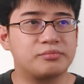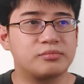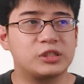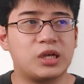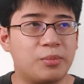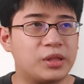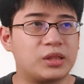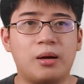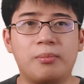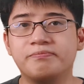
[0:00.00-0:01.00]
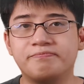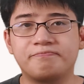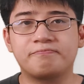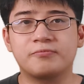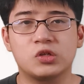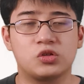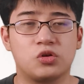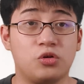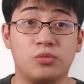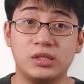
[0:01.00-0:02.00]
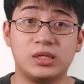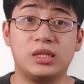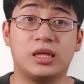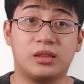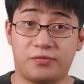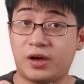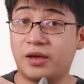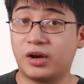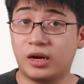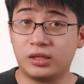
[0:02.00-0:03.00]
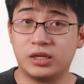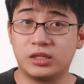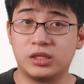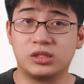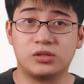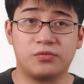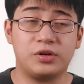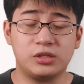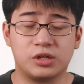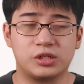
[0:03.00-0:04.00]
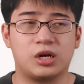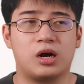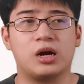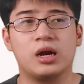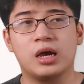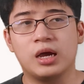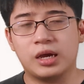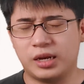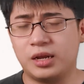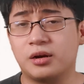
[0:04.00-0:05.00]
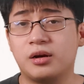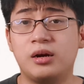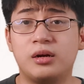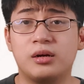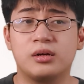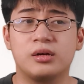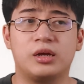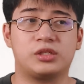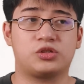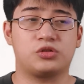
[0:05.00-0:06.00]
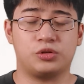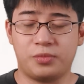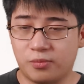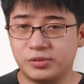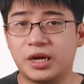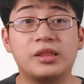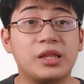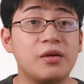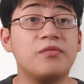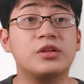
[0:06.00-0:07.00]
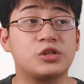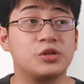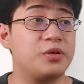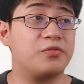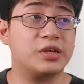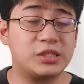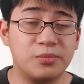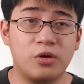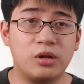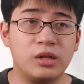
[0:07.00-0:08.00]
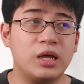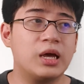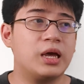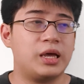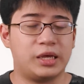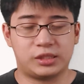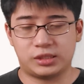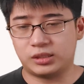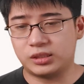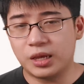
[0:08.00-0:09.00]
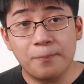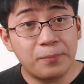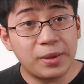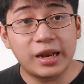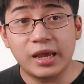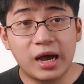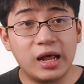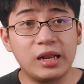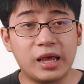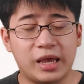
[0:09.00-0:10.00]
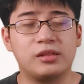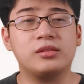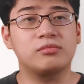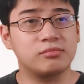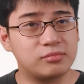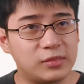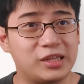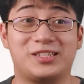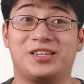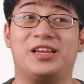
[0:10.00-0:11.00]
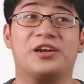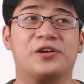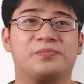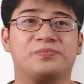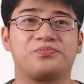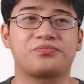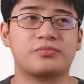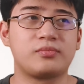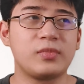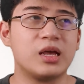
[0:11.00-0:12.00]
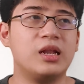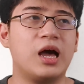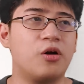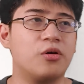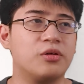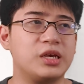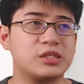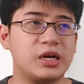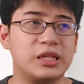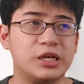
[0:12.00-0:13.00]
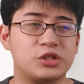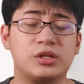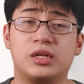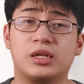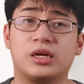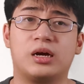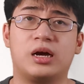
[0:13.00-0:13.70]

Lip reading: sum it up, so you will see that the 5 characteristics of research are clear, it should be objective, it should be feasible, it's empirical, and it's clear. Now, these are additional